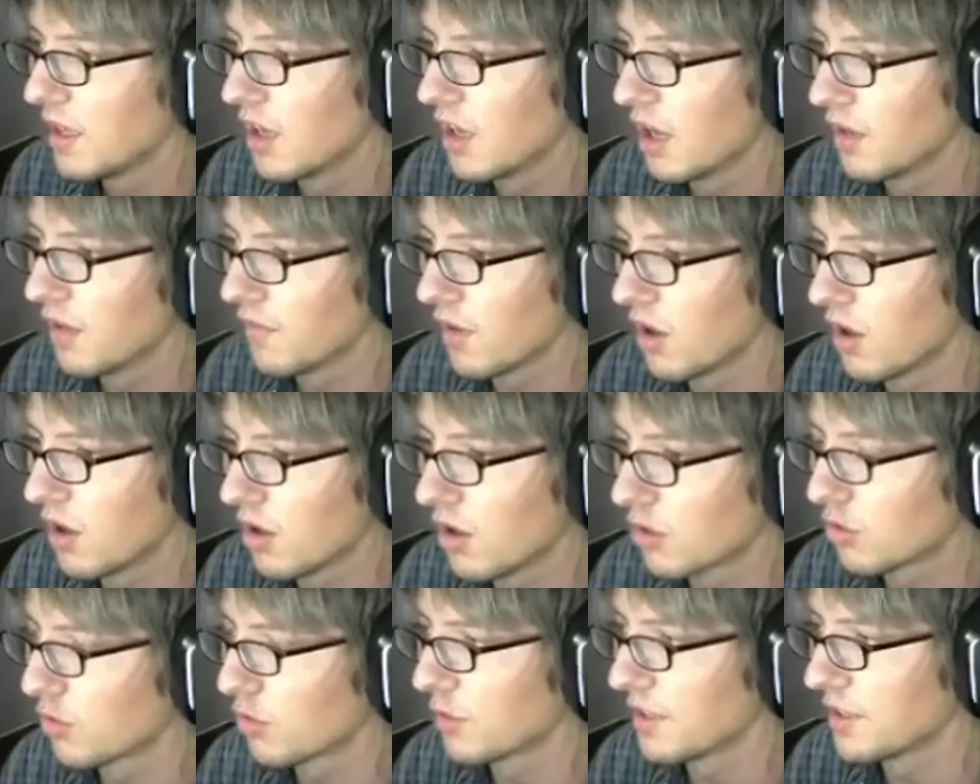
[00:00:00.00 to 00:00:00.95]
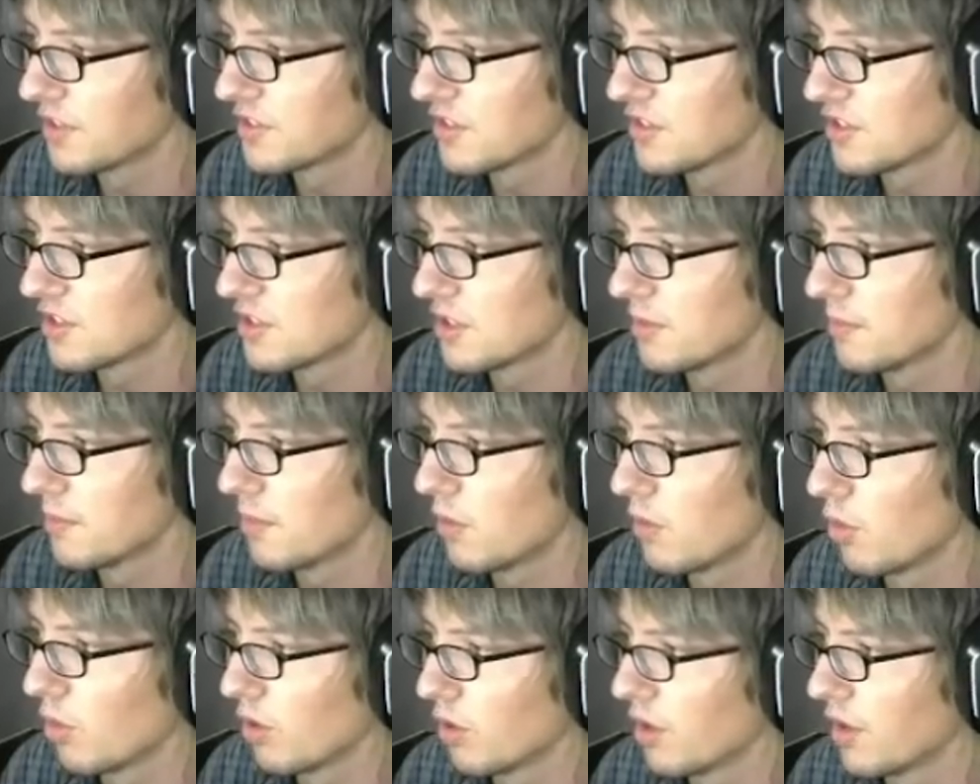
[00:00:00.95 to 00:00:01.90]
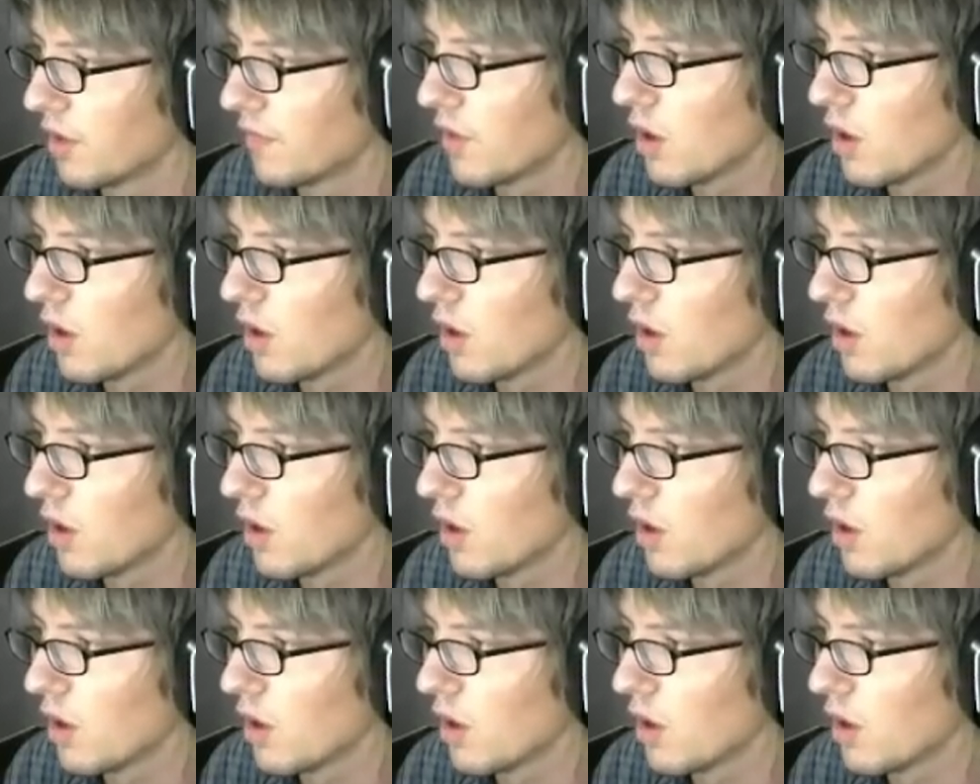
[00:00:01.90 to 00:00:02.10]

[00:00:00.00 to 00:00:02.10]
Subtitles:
of all criticism or of